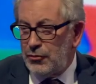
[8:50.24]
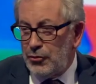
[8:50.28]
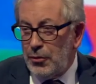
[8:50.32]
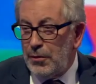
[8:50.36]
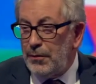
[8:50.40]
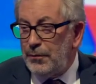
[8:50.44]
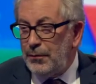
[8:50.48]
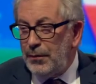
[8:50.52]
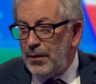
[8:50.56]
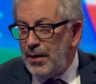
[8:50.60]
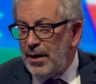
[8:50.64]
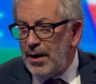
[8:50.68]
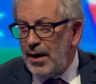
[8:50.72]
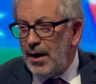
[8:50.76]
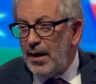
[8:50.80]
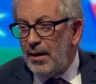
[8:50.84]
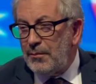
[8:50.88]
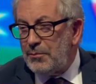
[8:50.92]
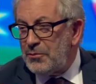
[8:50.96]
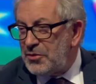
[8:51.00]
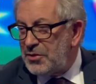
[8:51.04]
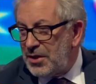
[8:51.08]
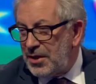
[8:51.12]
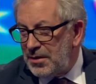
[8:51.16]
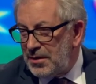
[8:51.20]
Truthfully, I
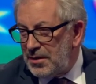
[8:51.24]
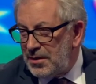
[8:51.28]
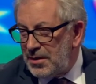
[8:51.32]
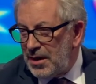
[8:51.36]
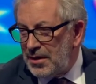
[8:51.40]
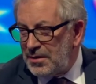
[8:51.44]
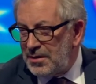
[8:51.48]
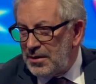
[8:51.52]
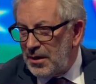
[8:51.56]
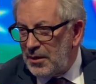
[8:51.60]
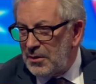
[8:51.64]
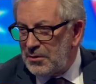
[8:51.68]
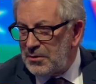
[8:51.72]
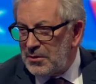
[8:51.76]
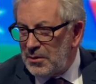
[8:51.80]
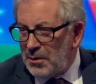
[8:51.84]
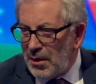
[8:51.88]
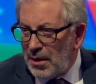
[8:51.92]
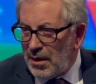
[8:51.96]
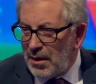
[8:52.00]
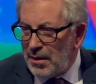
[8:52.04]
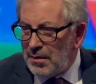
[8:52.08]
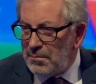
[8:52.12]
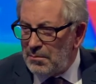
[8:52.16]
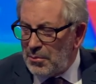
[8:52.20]
haven't seen the details, so
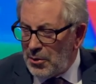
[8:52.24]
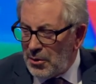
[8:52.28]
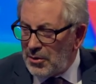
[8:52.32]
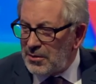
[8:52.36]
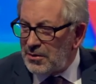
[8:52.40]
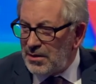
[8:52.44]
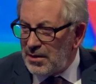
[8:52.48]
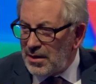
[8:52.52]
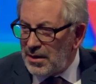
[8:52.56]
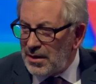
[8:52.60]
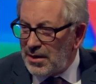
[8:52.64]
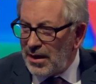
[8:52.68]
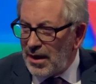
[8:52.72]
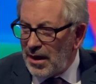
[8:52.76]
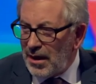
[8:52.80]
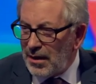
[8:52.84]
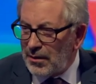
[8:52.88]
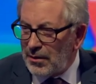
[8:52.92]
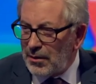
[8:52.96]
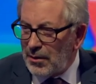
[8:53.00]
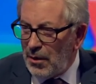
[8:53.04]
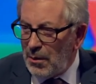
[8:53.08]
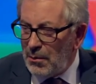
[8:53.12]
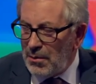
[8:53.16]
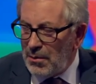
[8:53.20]
I personally
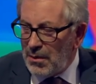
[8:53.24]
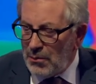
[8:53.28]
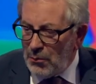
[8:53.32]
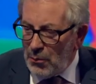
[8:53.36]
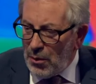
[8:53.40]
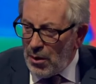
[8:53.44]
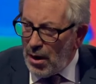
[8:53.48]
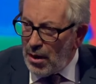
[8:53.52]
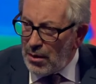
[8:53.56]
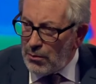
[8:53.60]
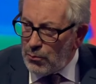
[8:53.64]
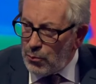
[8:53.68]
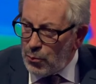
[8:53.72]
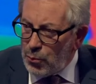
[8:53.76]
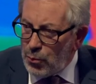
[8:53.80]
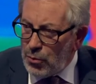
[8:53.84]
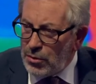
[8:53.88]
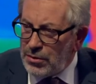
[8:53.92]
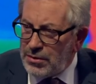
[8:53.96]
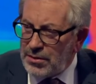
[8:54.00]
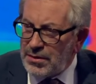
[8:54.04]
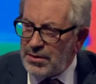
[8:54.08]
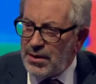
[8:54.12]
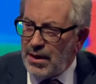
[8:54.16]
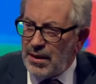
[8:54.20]
can't comment. What I
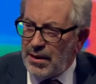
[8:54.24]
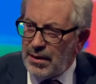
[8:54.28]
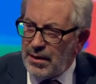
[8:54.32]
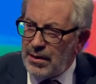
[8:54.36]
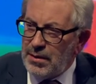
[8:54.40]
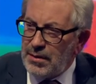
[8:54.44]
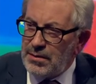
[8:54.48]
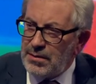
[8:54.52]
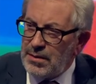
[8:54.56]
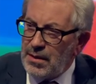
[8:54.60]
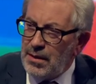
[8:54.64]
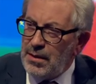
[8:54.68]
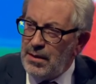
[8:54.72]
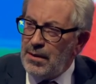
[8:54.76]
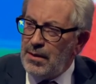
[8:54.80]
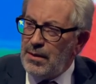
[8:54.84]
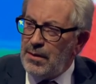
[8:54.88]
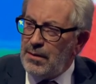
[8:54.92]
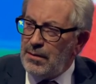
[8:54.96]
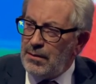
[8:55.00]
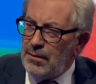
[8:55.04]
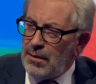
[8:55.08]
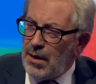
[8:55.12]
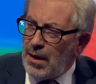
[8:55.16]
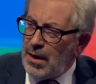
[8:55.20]
would say is
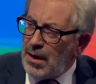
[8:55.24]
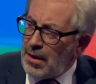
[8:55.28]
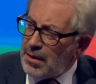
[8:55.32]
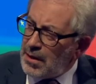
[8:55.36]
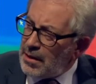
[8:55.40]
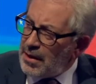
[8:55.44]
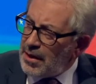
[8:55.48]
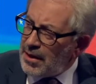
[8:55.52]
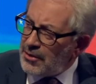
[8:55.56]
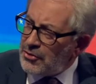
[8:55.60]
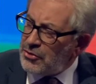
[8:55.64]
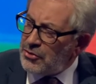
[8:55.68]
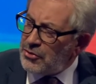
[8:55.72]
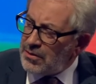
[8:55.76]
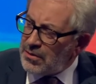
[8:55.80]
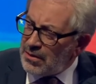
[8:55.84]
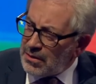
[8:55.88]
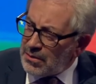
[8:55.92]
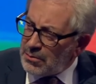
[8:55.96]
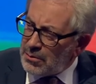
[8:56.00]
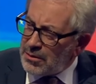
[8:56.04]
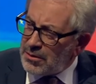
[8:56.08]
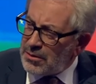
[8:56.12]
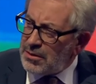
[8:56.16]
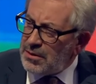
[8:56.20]
an election
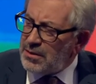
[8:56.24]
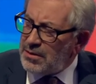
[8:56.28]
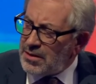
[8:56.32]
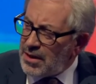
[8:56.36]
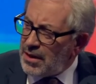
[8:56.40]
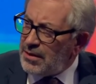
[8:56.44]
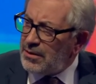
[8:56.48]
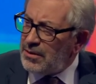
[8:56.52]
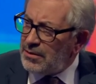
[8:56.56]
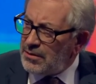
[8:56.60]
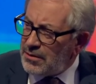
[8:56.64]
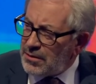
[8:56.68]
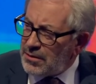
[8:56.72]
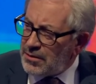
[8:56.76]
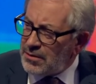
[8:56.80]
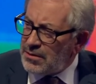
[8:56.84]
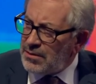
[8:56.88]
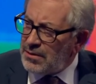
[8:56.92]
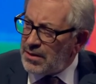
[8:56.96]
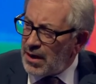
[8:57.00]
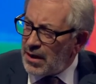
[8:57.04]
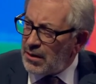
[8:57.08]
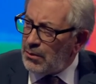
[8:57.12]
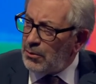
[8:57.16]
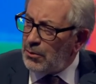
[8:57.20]
that was intended to
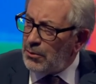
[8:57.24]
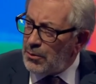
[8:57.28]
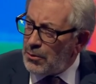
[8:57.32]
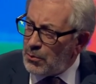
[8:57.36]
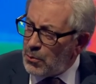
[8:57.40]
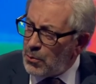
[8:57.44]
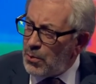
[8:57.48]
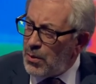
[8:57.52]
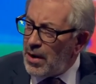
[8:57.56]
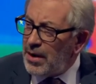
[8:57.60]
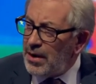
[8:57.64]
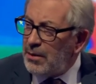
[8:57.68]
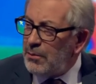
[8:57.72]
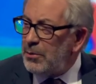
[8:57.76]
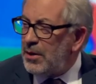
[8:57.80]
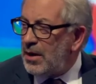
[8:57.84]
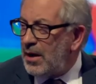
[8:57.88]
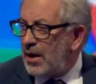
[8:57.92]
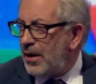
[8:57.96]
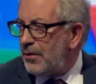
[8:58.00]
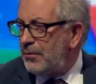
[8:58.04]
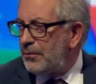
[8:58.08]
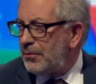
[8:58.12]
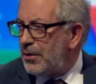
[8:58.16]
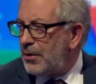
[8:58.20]
settle the way we
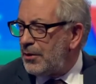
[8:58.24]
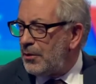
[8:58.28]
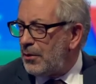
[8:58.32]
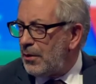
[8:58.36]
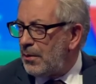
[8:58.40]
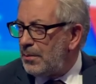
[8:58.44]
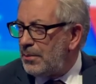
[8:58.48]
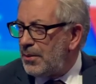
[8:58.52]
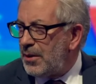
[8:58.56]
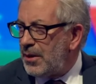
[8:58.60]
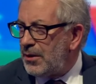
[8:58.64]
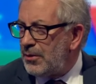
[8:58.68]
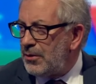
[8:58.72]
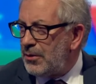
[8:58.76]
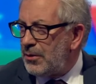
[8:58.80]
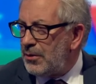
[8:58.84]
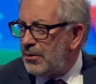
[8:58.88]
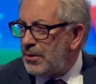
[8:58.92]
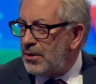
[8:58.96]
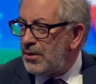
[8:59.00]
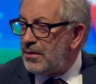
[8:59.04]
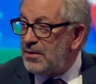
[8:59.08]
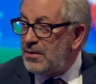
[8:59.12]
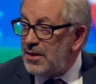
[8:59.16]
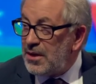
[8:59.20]
left the European
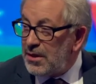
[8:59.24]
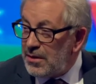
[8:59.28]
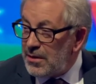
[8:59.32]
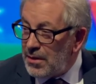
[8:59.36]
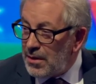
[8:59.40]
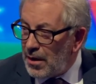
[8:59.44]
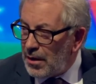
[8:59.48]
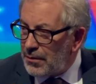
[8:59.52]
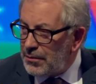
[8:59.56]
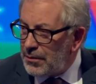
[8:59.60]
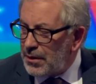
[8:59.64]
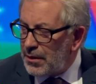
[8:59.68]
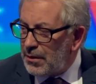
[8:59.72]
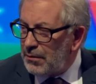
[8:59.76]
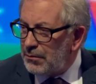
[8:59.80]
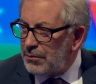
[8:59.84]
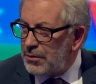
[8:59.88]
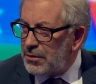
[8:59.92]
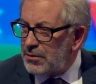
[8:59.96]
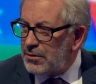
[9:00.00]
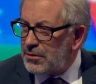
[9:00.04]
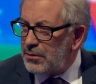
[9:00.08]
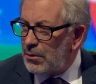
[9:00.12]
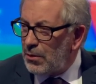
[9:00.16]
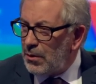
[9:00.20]
Union did nothing of
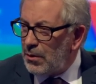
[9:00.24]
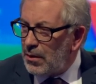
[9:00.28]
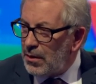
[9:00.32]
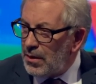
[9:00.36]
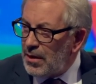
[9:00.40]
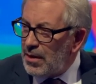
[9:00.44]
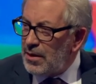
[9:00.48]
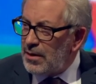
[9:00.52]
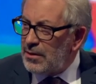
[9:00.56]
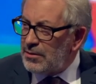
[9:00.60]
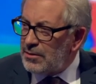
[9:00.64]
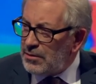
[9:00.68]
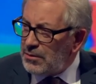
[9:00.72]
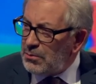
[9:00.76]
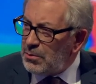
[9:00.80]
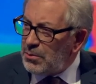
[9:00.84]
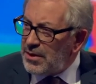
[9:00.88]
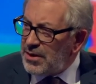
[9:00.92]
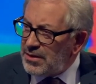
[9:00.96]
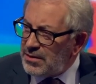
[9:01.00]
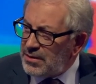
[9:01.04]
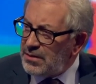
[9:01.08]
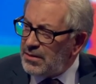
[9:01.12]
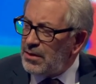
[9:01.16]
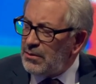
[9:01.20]
the sort. So
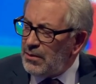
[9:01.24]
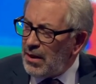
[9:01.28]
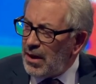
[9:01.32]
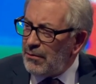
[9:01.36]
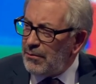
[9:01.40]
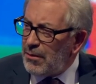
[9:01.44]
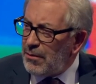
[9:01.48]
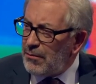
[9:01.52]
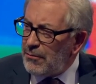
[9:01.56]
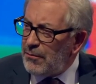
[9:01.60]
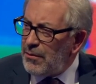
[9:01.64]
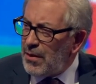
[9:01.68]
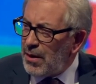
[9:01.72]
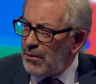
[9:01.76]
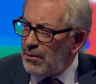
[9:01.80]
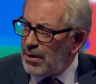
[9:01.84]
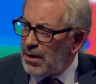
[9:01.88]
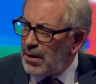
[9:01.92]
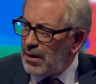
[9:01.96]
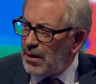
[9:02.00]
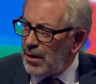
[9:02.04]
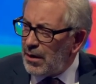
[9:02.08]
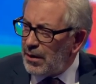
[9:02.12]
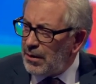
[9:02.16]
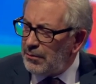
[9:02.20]
we still have a very
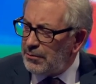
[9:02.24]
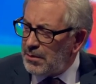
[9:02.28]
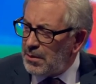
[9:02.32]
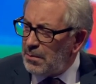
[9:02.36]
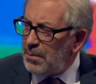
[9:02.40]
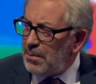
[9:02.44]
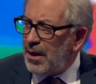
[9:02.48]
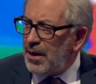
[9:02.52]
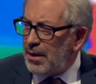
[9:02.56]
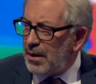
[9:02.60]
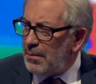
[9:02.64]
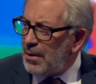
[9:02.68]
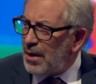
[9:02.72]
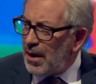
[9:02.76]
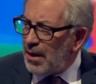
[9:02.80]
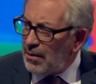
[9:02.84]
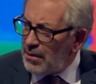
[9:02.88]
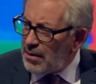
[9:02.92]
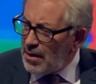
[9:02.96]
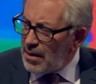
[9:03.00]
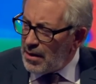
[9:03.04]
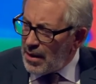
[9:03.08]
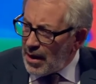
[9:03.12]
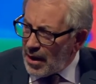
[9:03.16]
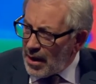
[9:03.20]
live debate about
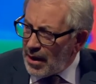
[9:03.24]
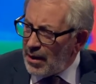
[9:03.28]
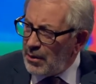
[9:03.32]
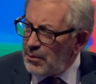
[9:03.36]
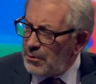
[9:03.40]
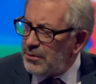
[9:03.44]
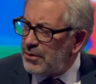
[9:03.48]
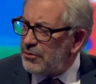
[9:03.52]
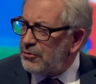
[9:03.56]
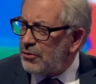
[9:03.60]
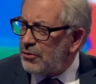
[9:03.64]
how the